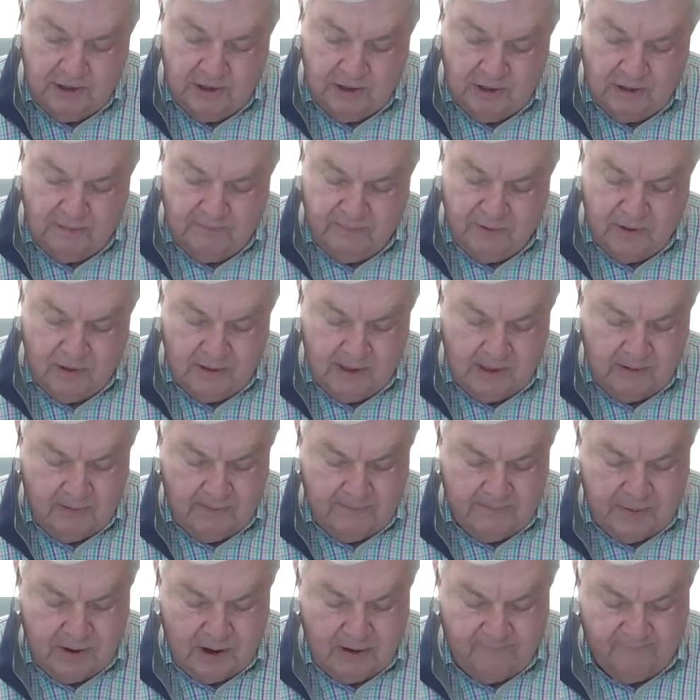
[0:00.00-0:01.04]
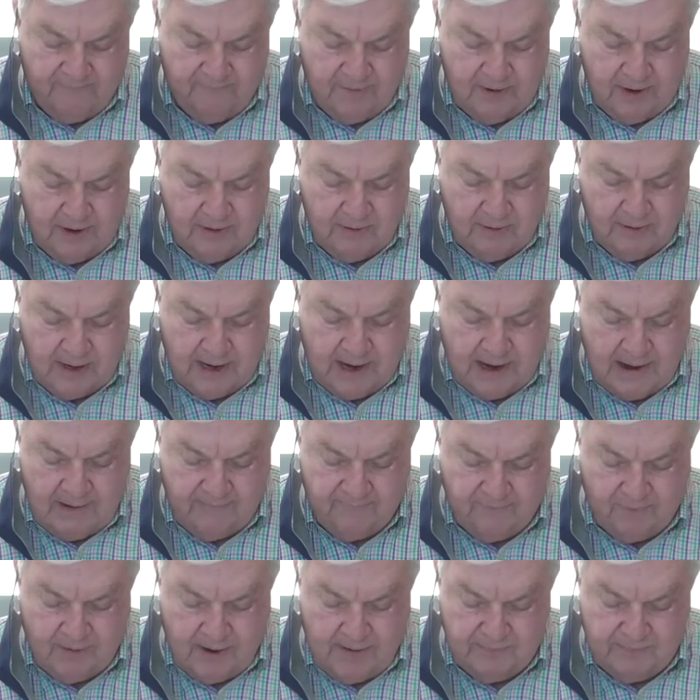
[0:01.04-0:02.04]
to the building repair fund to account for